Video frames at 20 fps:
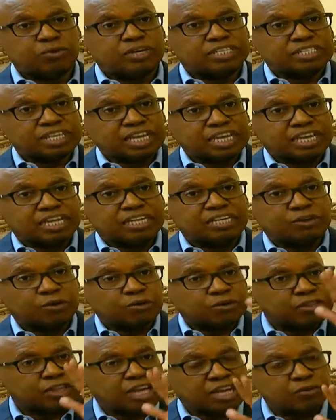to a
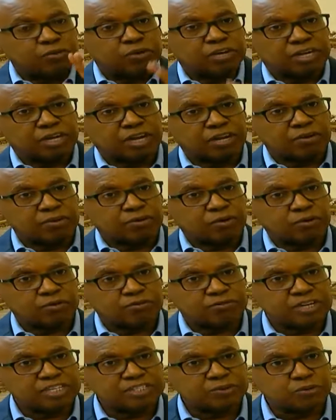second or third world
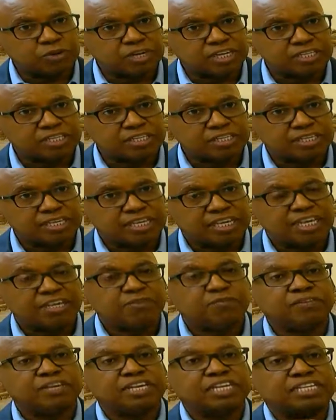or first world
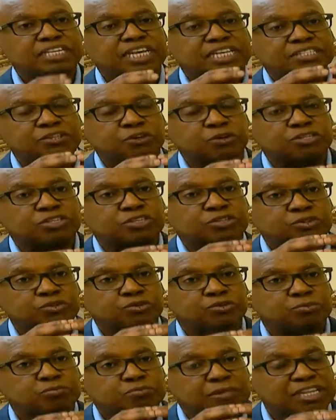if it does not
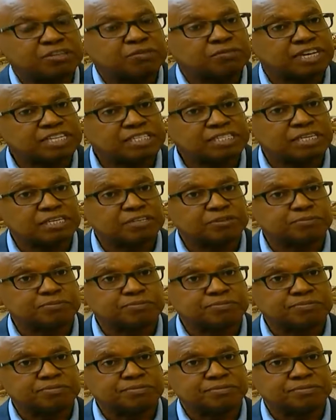do manufacturing.